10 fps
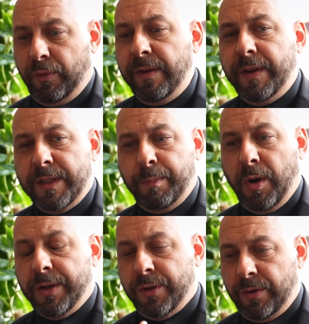previous
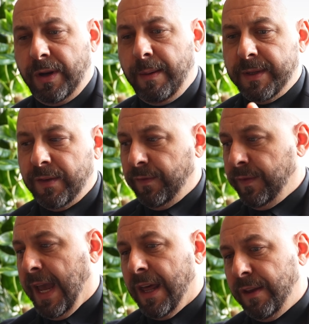boss, her name is
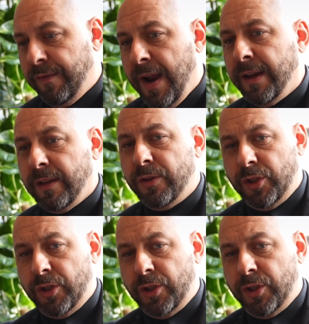Kathy Franklin.